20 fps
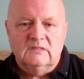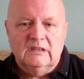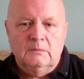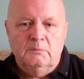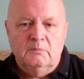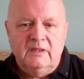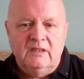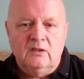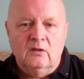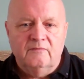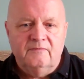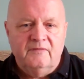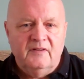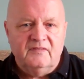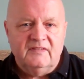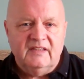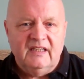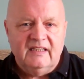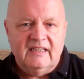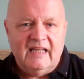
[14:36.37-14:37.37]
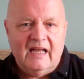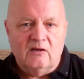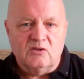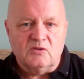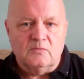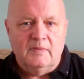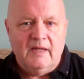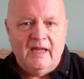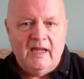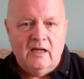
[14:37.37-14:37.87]
we got
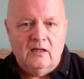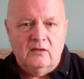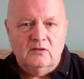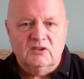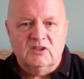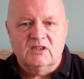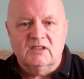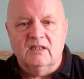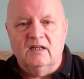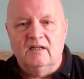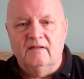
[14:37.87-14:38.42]
£50,000.